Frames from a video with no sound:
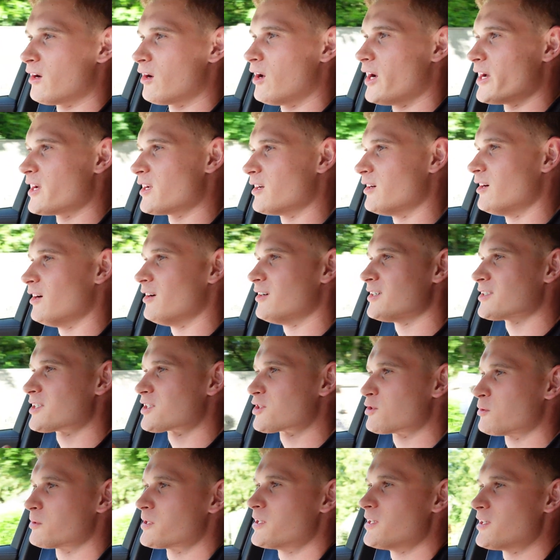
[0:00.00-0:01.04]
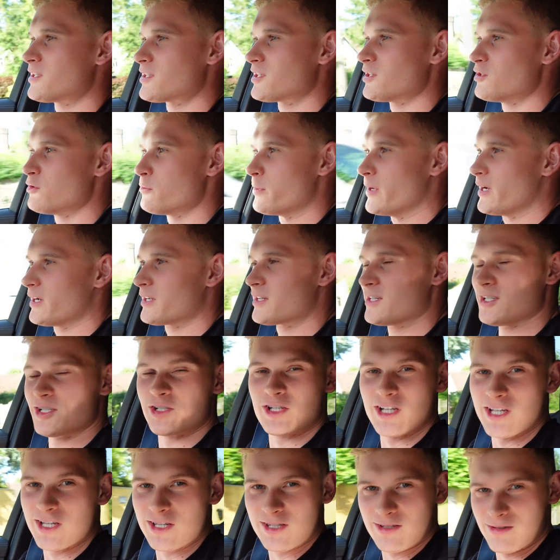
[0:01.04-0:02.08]
like our stock ECU
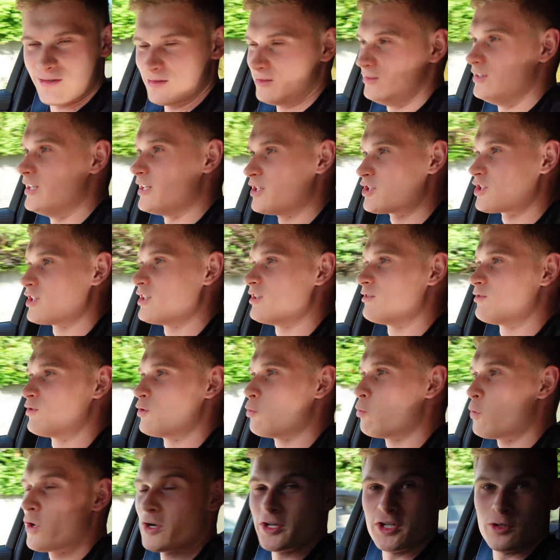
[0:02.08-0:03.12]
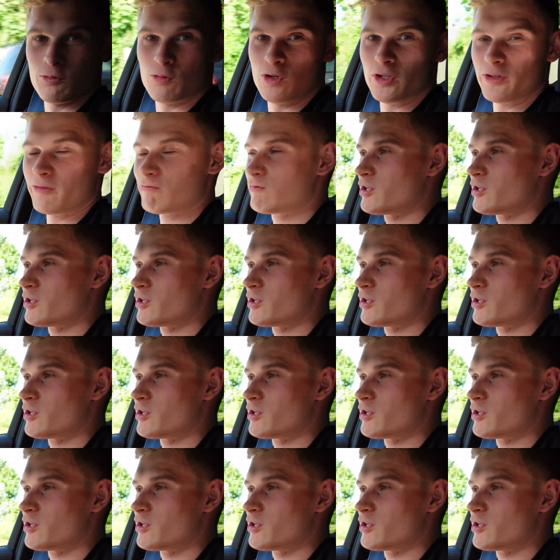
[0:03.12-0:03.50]
package is literally the one you want.